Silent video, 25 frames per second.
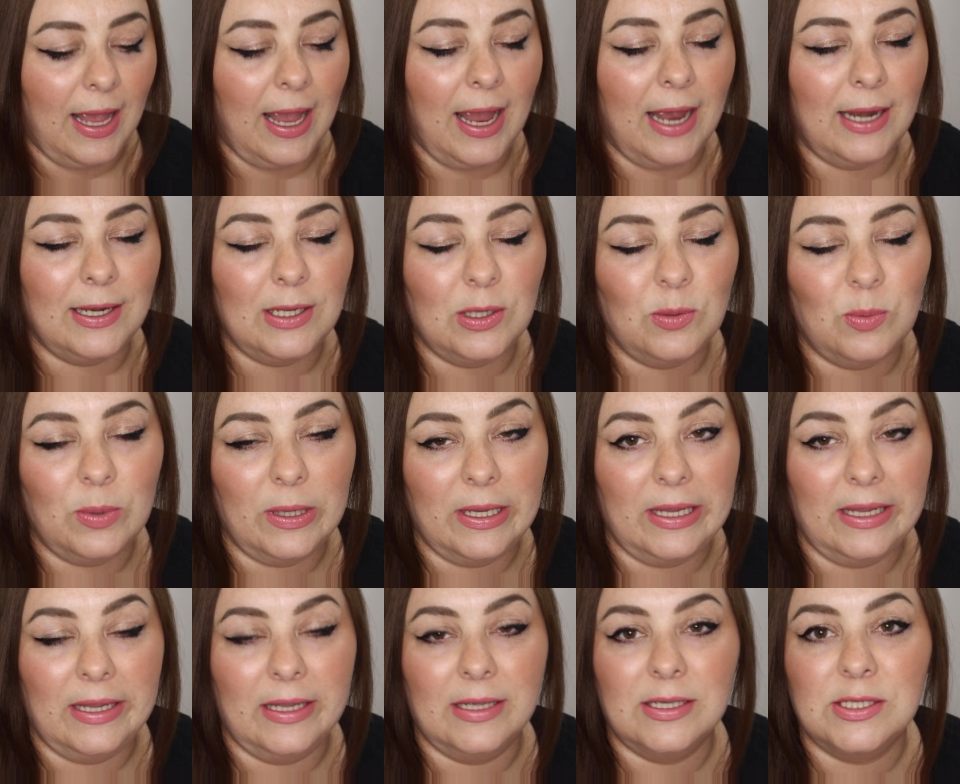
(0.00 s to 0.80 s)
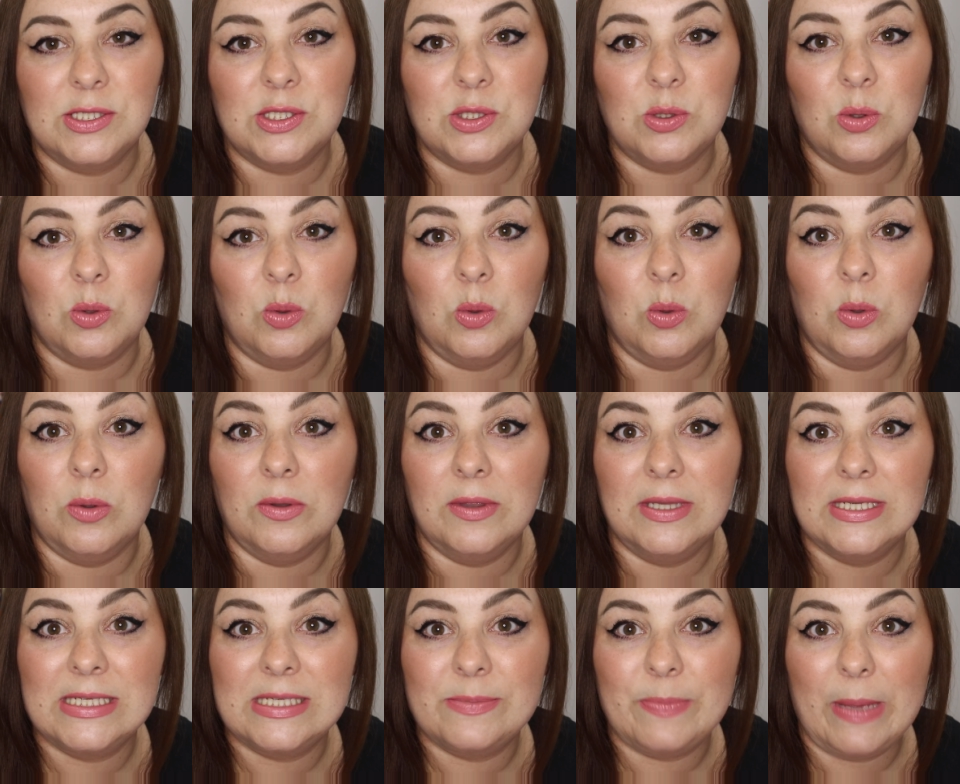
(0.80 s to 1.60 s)
Anyway,
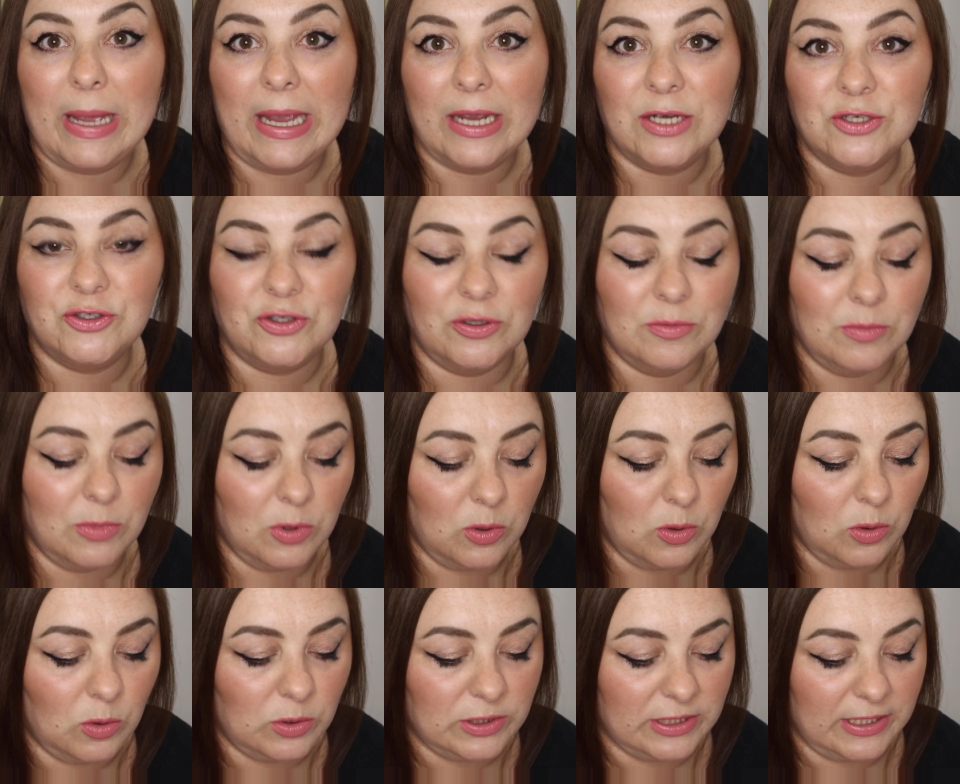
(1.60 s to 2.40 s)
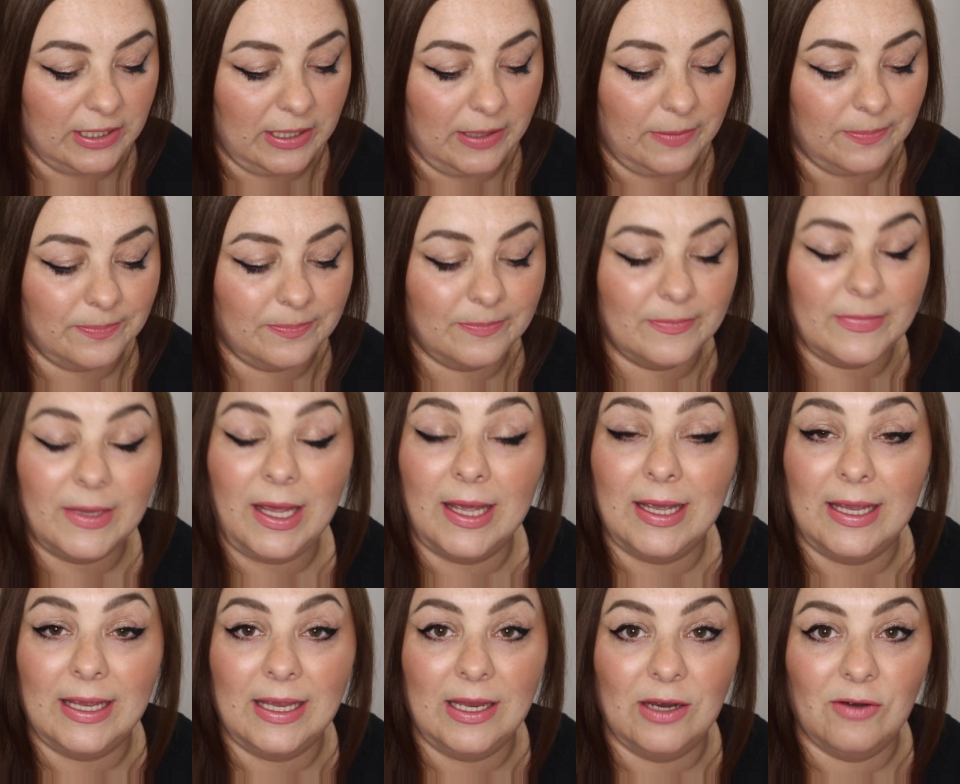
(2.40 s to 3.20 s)
so the Spectrum order,
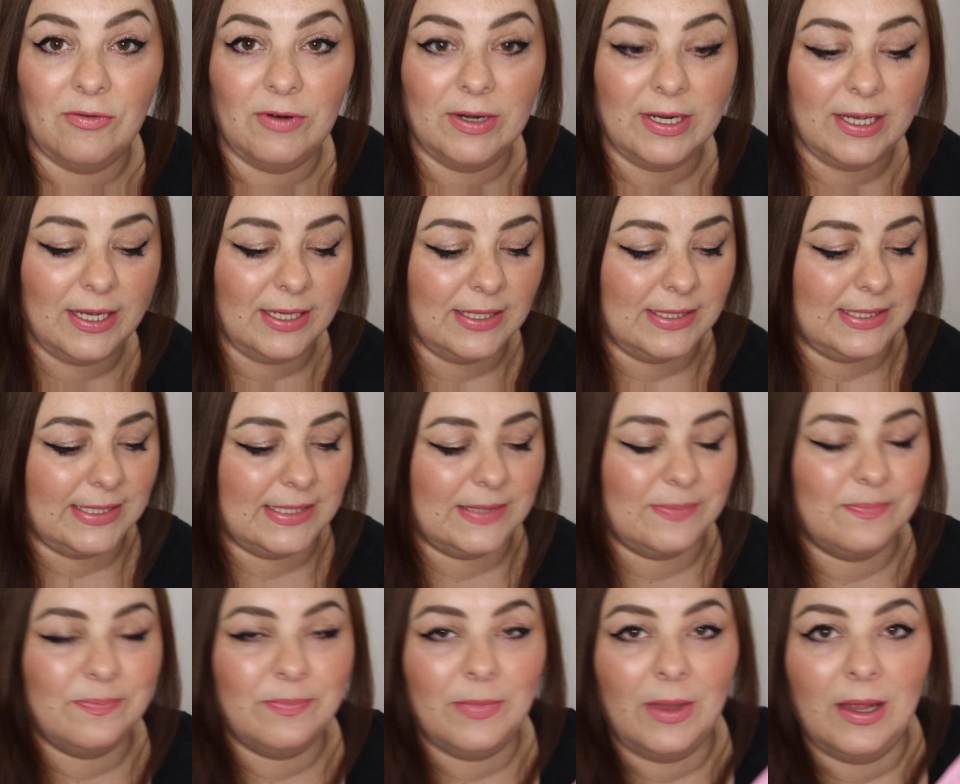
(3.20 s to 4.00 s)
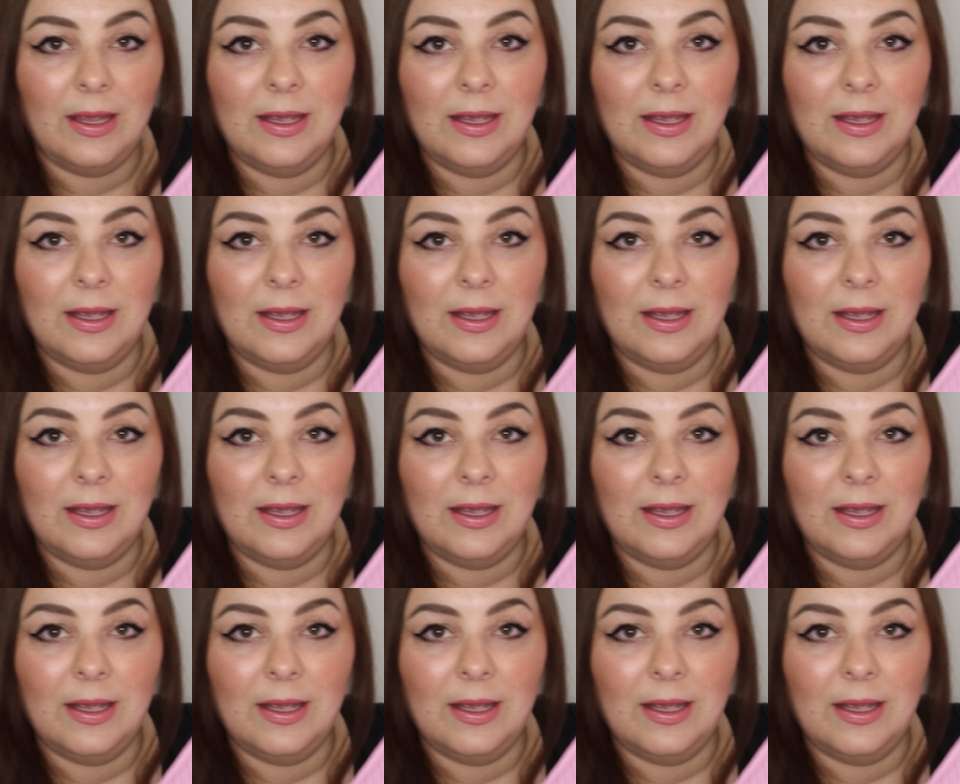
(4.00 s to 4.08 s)
here it is.